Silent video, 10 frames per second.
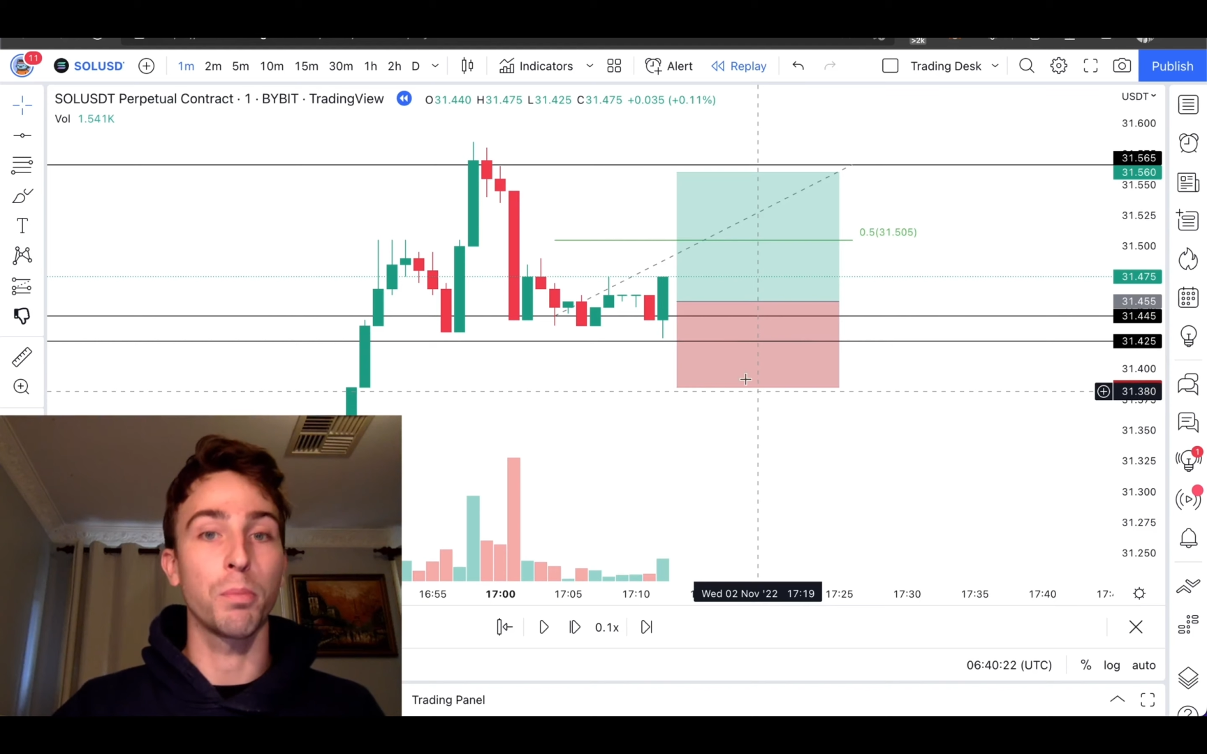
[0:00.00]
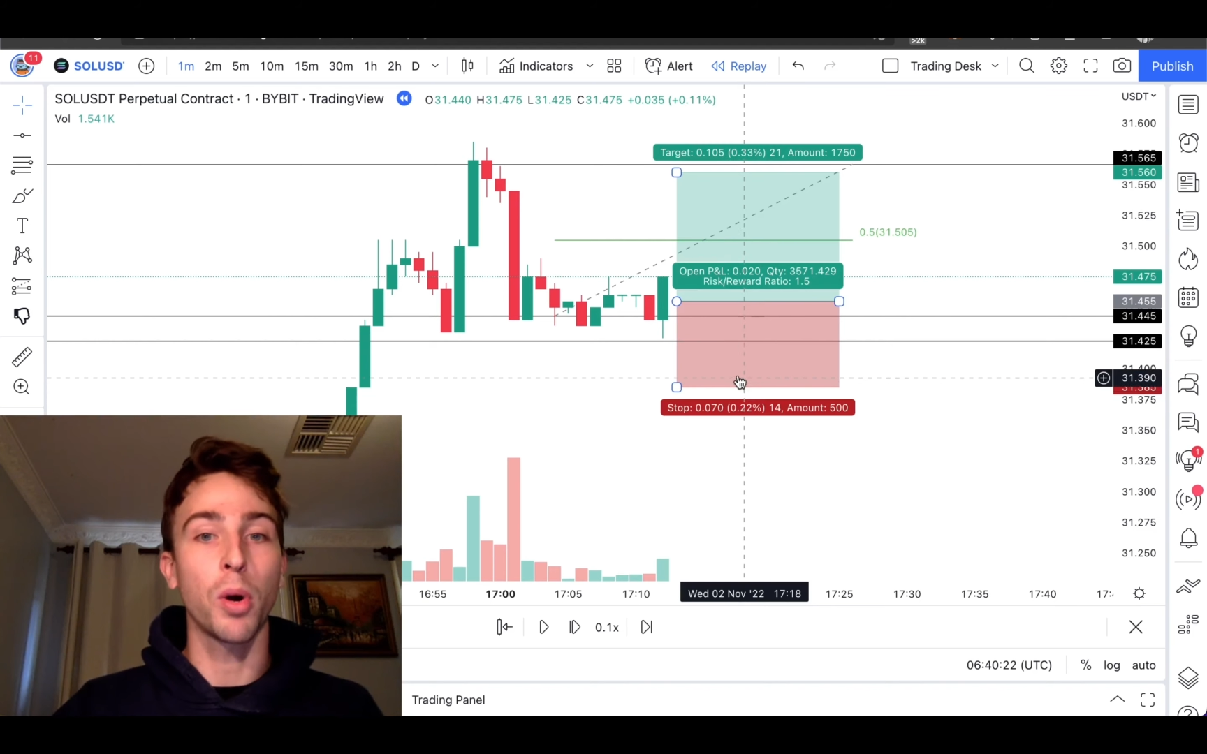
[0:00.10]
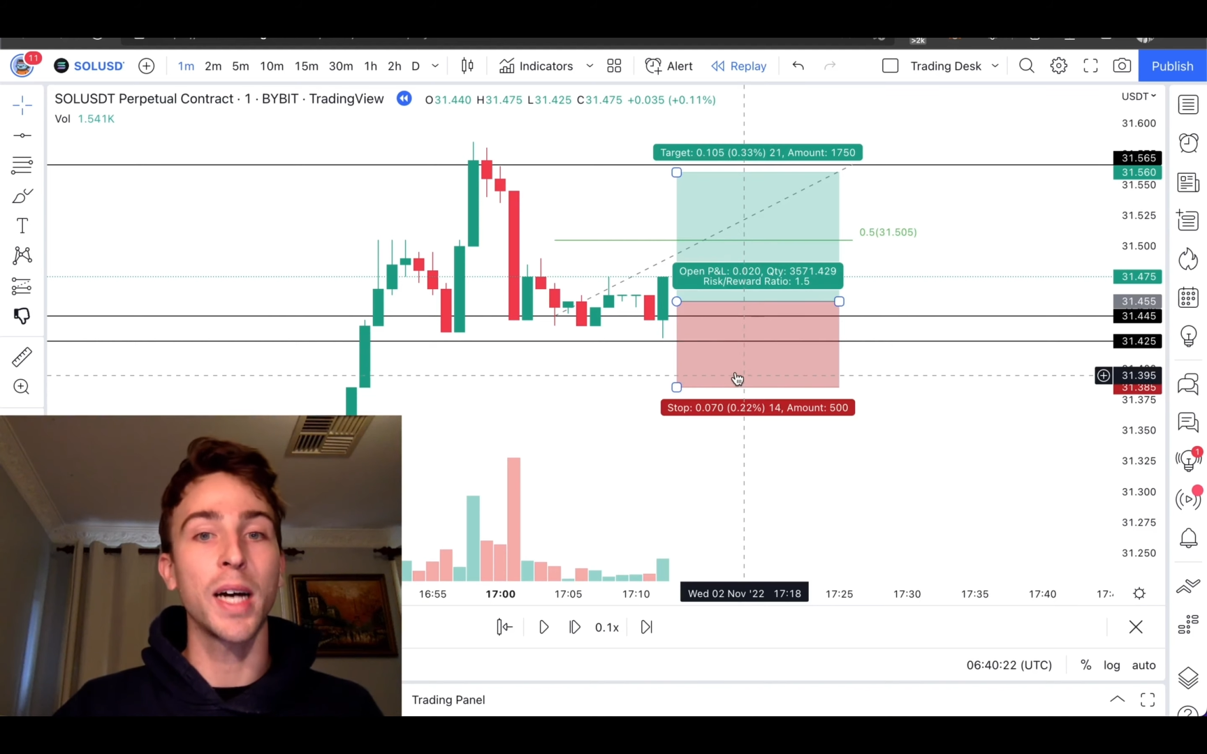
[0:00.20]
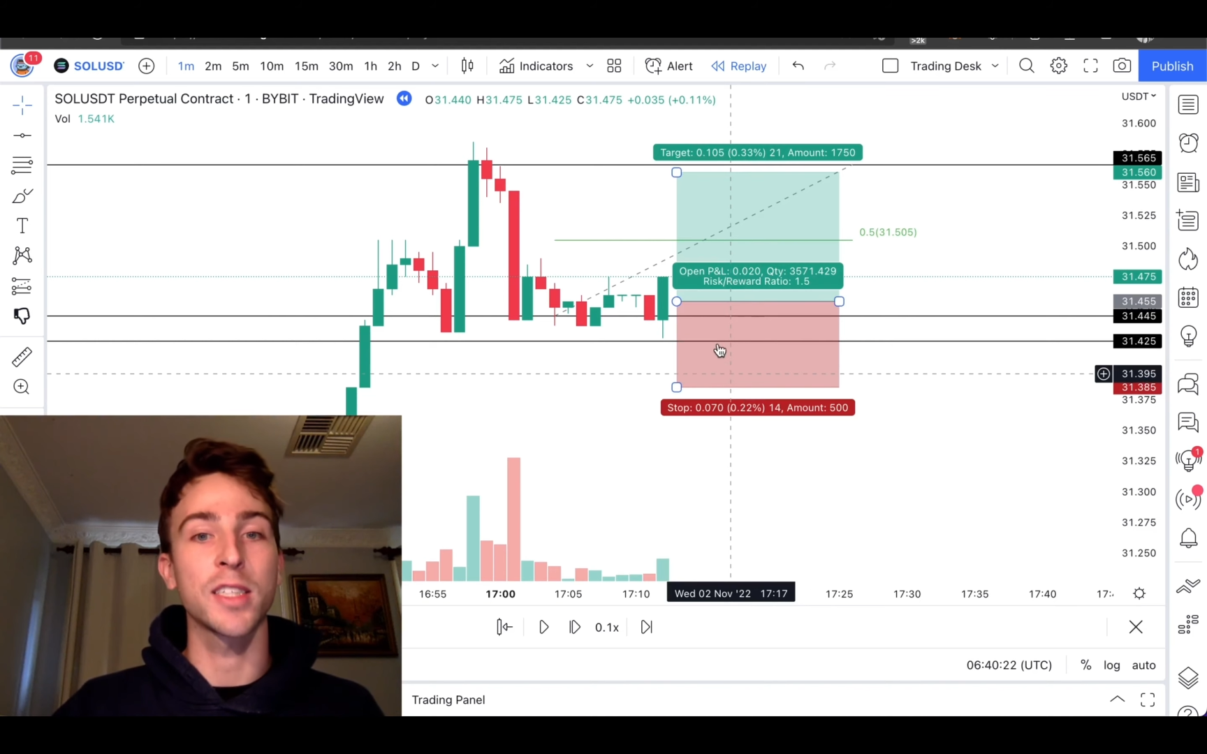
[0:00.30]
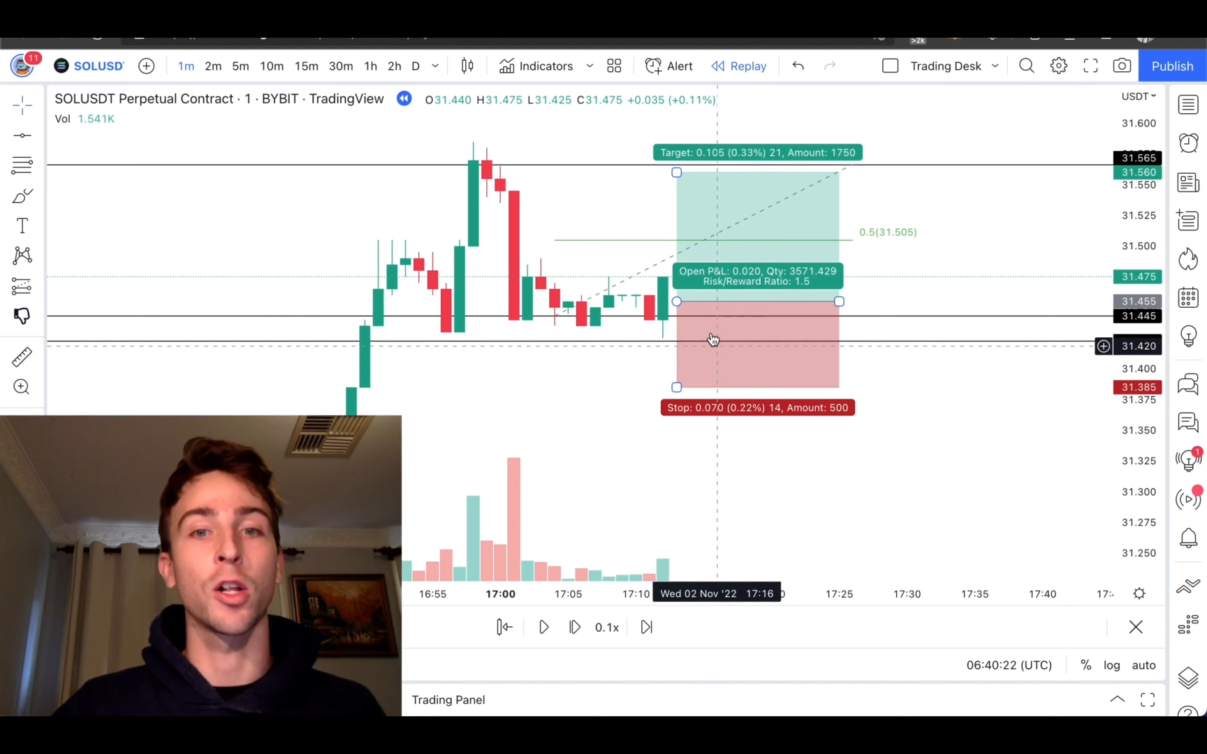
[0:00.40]

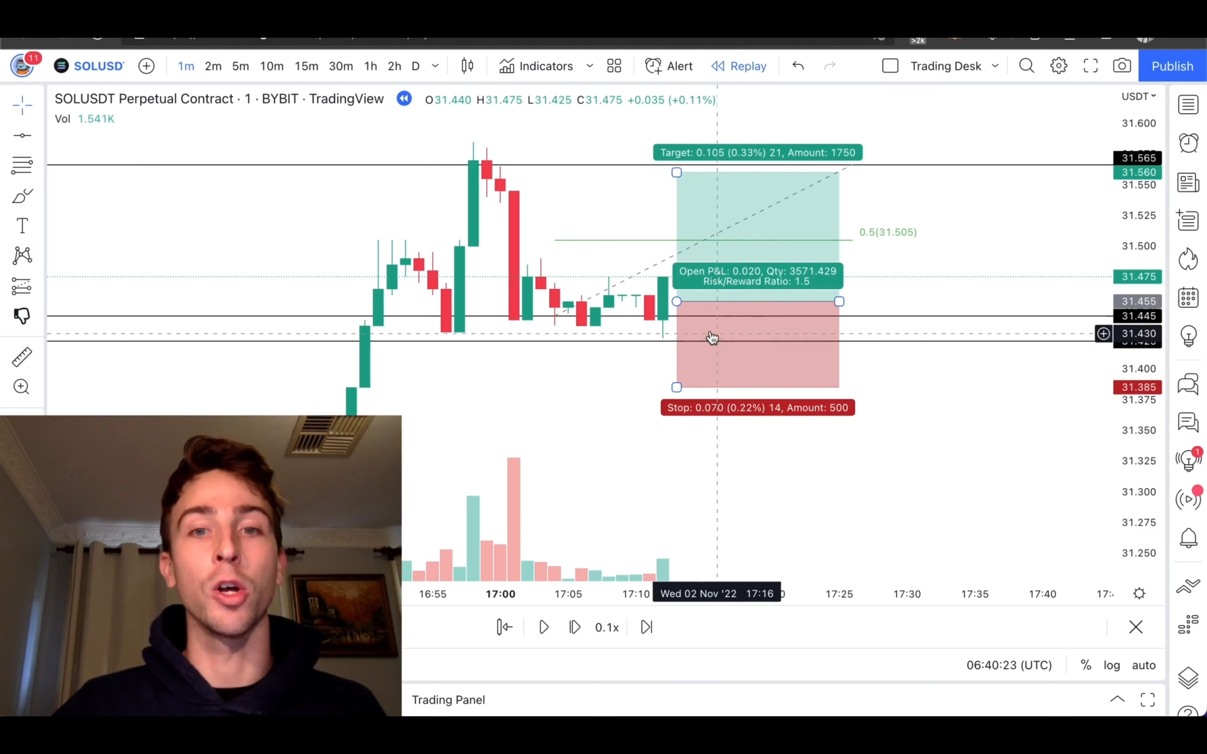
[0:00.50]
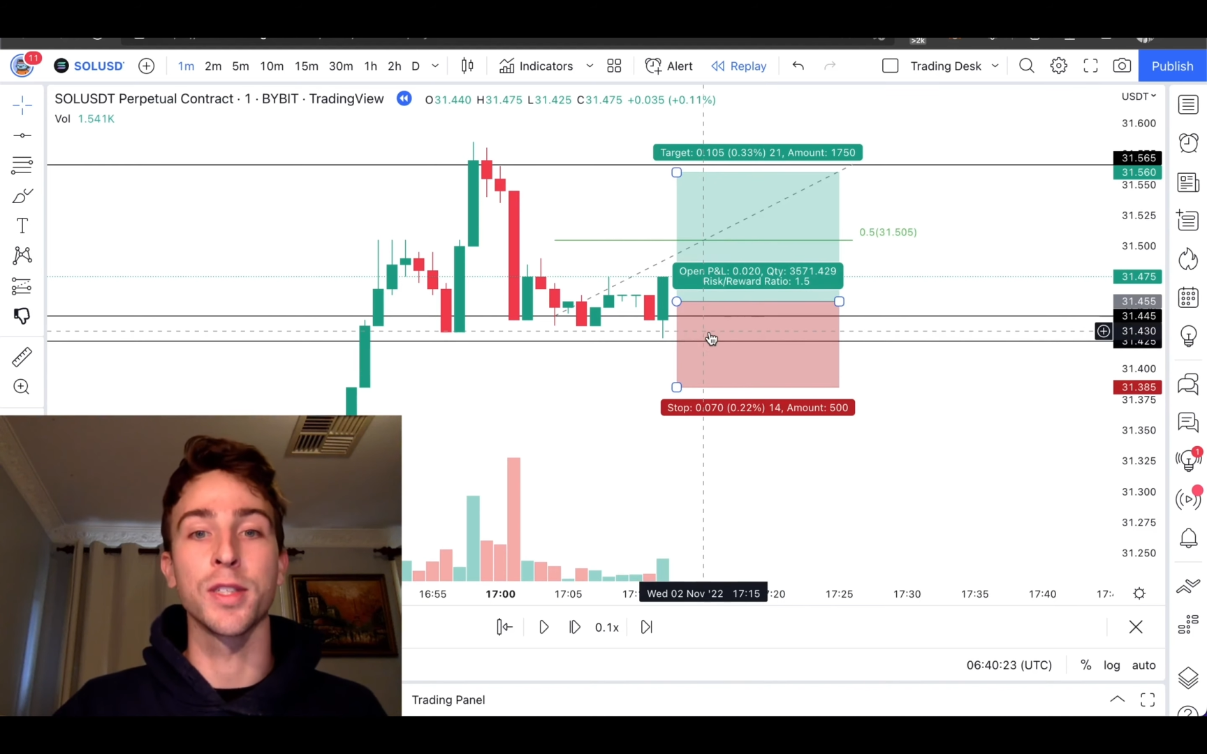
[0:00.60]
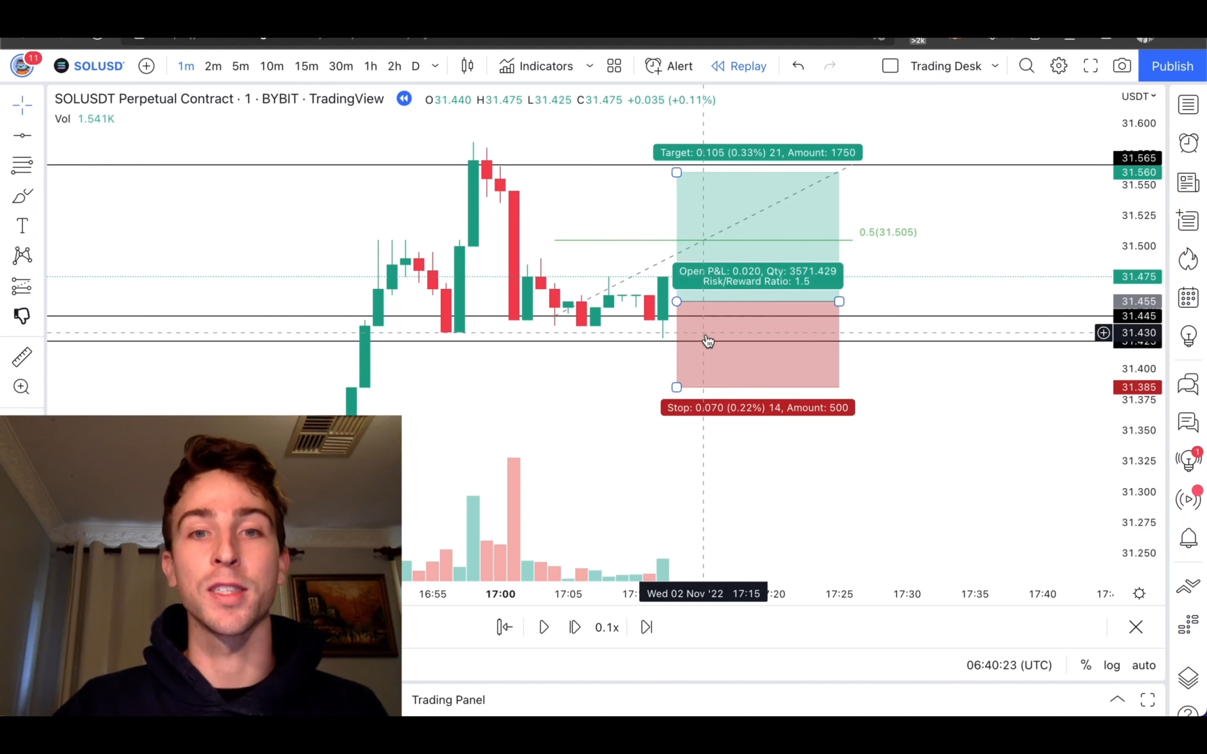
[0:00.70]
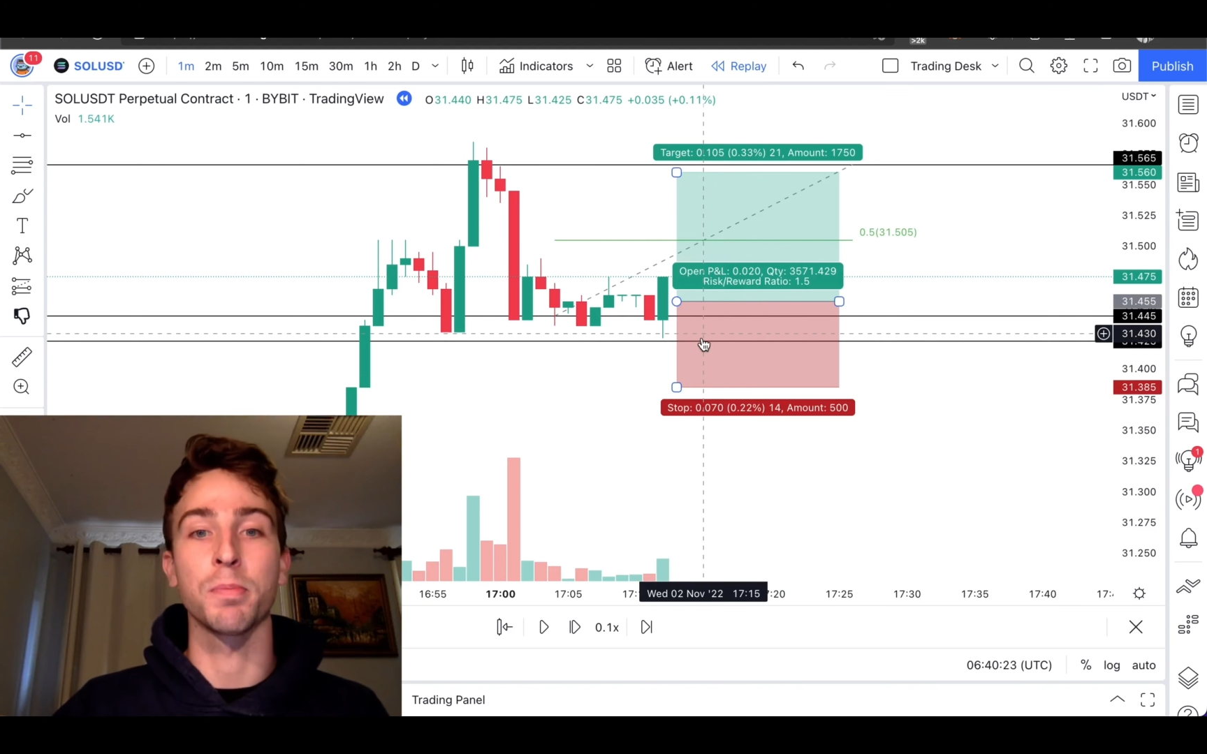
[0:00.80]
price closes